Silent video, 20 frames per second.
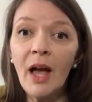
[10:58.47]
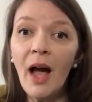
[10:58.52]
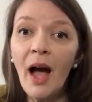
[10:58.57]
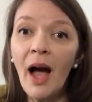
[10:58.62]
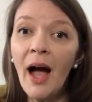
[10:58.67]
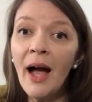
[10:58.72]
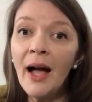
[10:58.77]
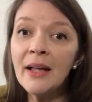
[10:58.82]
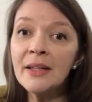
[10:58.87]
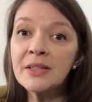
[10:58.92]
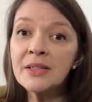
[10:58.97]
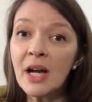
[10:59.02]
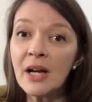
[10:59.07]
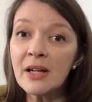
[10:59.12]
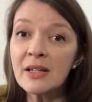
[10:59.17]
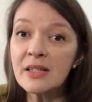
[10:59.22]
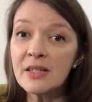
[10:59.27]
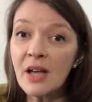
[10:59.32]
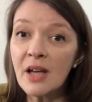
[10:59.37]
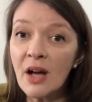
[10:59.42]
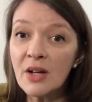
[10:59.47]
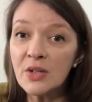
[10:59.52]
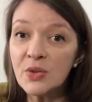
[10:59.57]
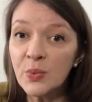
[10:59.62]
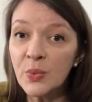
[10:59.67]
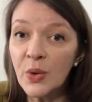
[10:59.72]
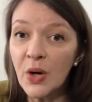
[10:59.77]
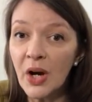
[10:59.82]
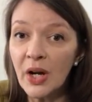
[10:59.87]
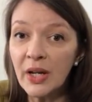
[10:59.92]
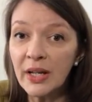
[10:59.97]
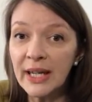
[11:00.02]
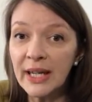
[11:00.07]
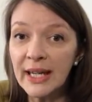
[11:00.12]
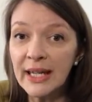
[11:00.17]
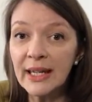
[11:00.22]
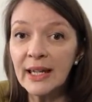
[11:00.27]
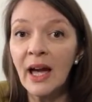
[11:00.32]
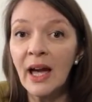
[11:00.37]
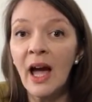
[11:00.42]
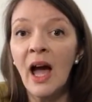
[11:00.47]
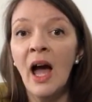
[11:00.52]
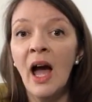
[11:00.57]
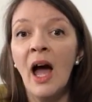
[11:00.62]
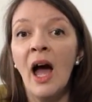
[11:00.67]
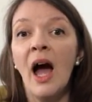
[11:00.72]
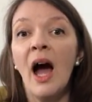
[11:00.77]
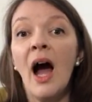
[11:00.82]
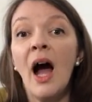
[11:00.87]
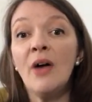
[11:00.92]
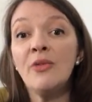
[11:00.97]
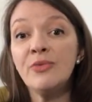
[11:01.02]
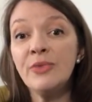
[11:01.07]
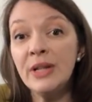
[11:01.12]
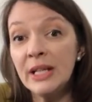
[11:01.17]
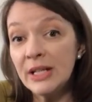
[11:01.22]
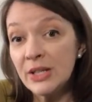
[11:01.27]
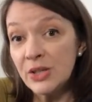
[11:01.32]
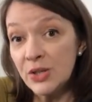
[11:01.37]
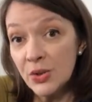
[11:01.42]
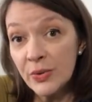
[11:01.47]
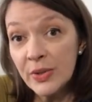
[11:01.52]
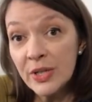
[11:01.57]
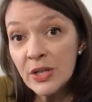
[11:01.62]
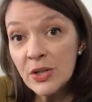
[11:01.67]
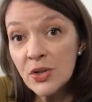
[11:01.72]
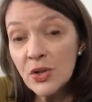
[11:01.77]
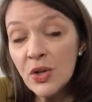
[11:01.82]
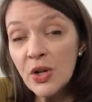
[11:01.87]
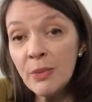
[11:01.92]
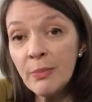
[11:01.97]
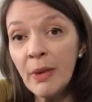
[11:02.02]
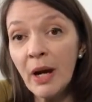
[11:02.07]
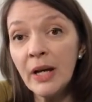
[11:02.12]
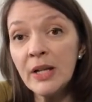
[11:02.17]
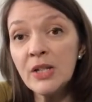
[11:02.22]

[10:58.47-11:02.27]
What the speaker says: and I start working. I really do enjoy my